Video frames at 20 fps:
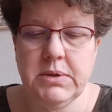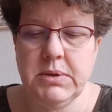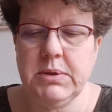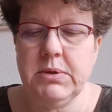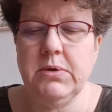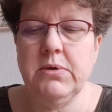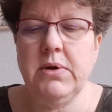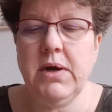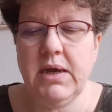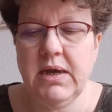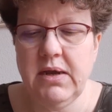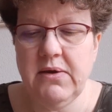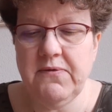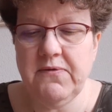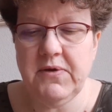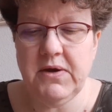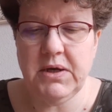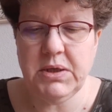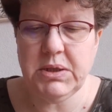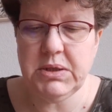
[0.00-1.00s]
So I didn't
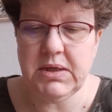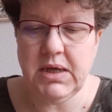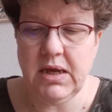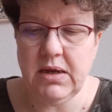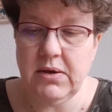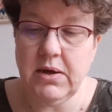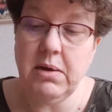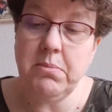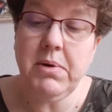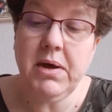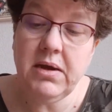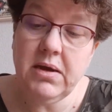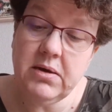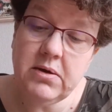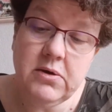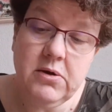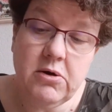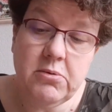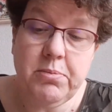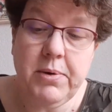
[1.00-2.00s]
finish Talos. I
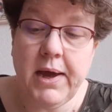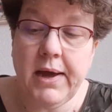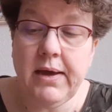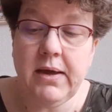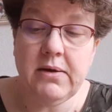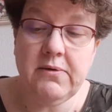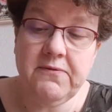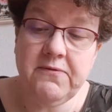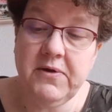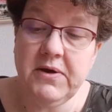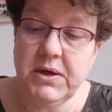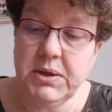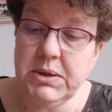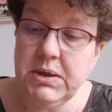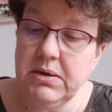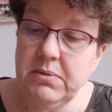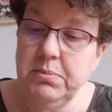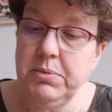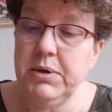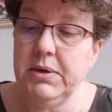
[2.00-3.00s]
might go back and finish
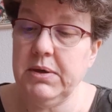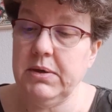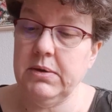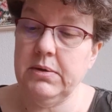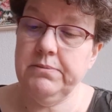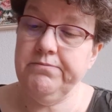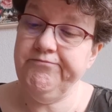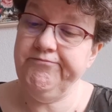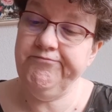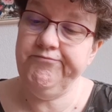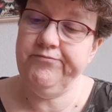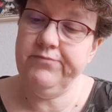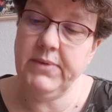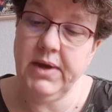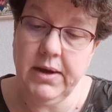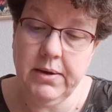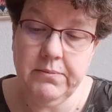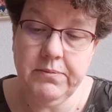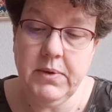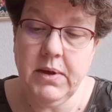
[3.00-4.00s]
it, but
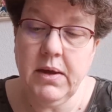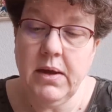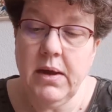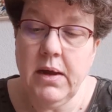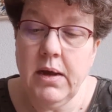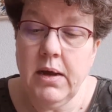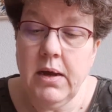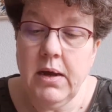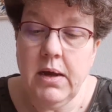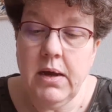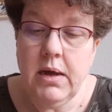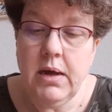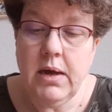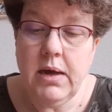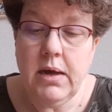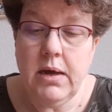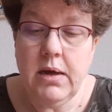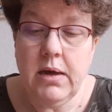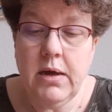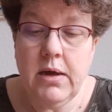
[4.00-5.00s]
yeah.
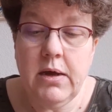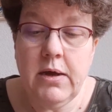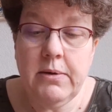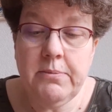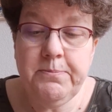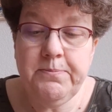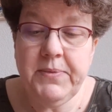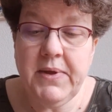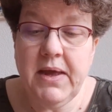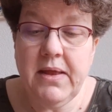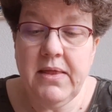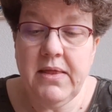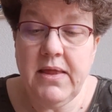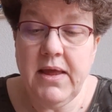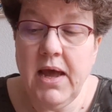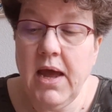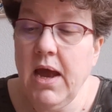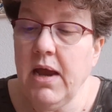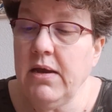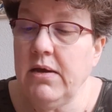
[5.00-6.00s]
And
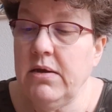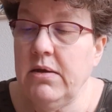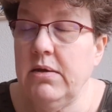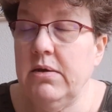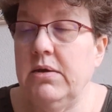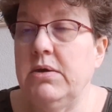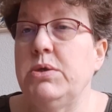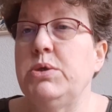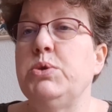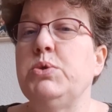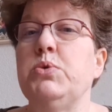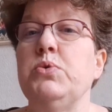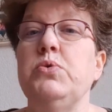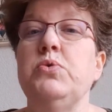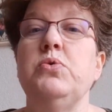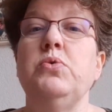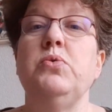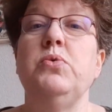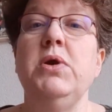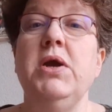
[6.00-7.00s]
then
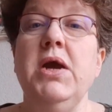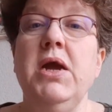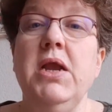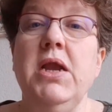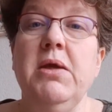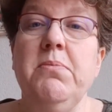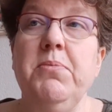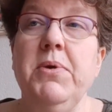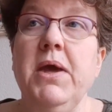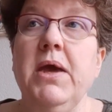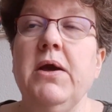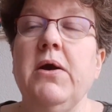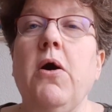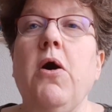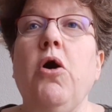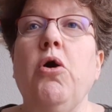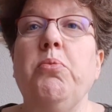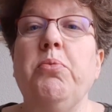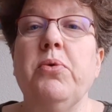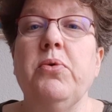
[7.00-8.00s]
two really big
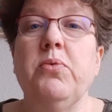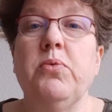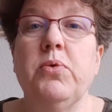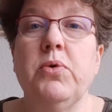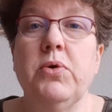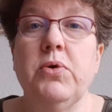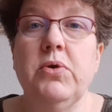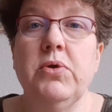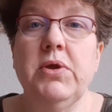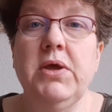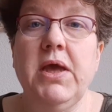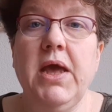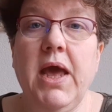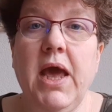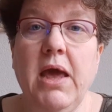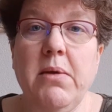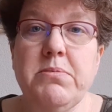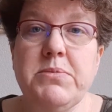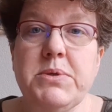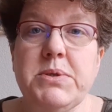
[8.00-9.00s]
open world
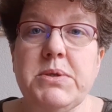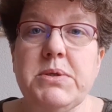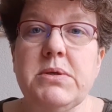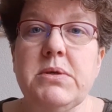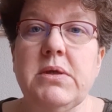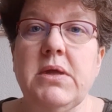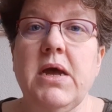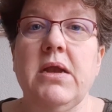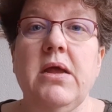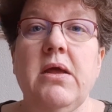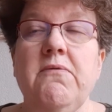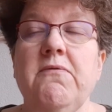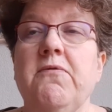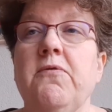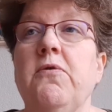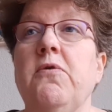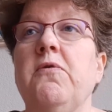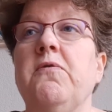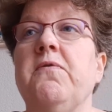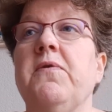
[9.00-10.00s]
games that
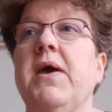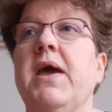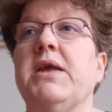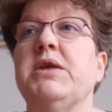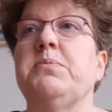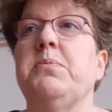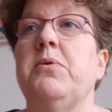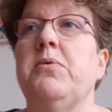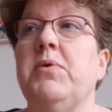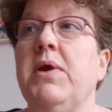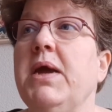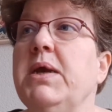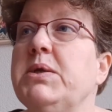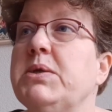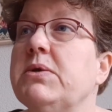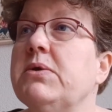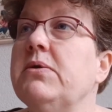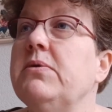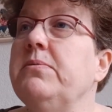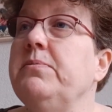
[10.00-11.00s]
involve
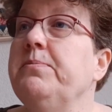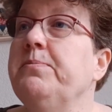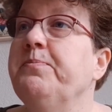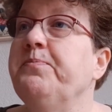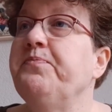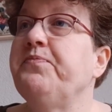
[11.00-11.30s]
exploration.